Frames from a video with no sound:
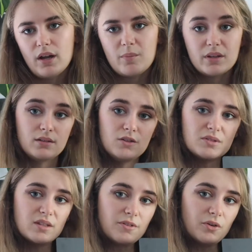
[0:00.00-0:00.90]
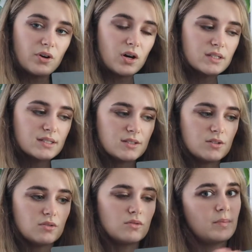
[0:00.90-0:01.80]
up and use the fill cards
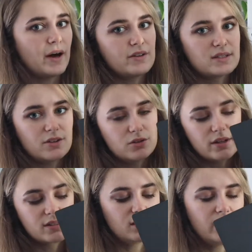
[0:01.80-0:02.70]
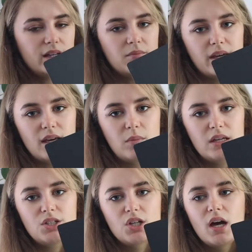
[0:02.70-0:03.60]
to balance out the rest of the light in my
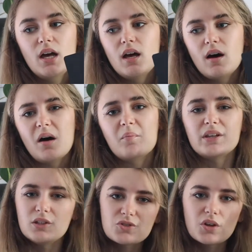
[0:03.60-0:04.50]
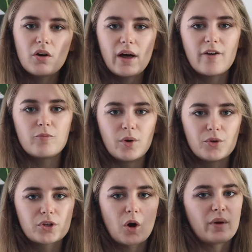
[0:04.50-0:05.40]
image. But usually I'll have
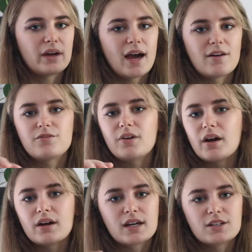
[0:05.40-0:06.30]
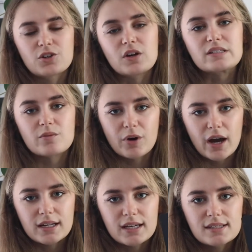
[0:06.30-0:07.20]
both going at varying degrees of
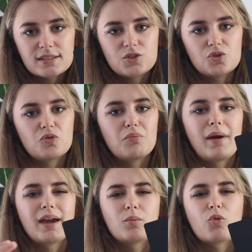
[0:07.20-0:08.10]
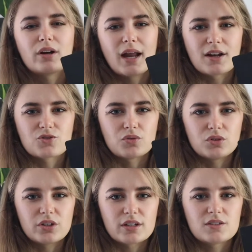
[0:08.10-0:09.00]
brightness to make a more
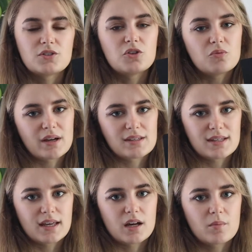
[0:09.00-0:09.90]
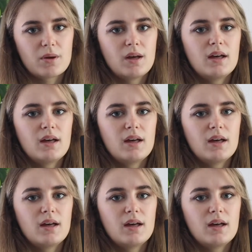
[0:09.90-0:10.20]
natural look to my setup.